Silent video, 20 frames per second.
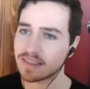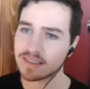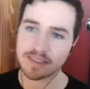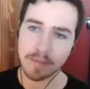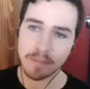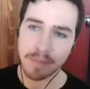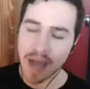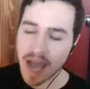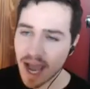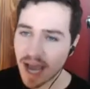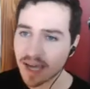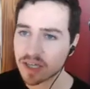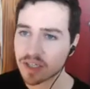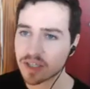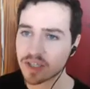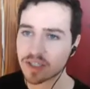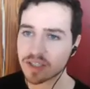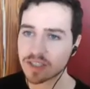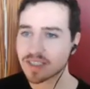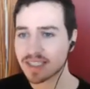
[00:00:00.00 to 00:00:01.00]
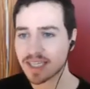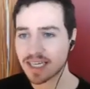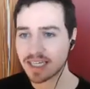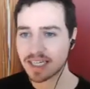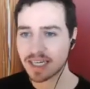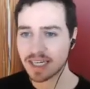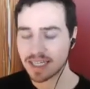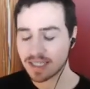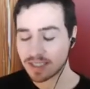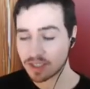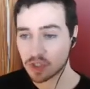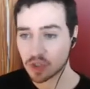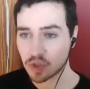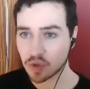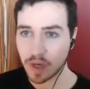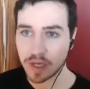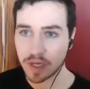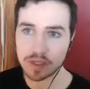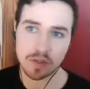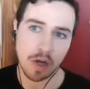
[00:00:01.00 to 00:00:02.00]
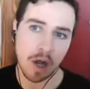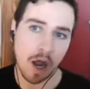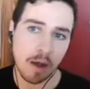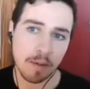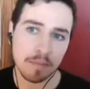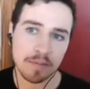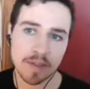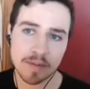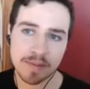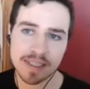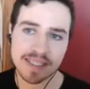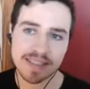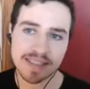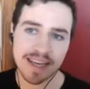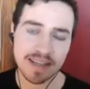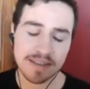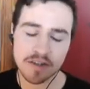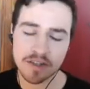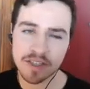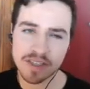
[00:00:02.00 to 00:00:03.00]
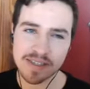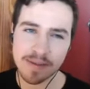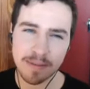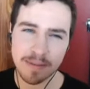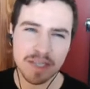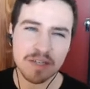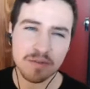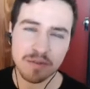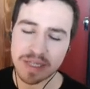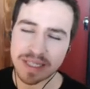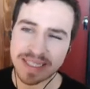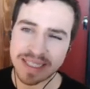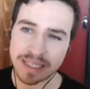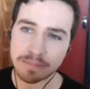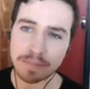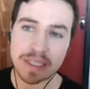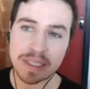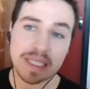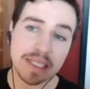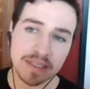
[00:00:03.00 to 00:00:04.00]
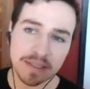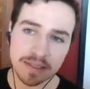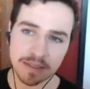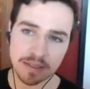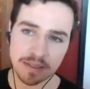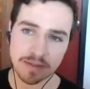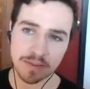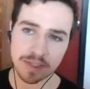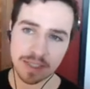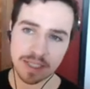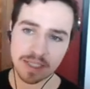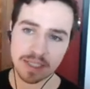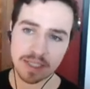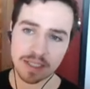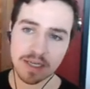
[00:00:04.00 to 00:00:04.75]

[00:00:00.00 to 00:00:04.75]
the patterns, and try to optimize that, there's just something really appealing to me,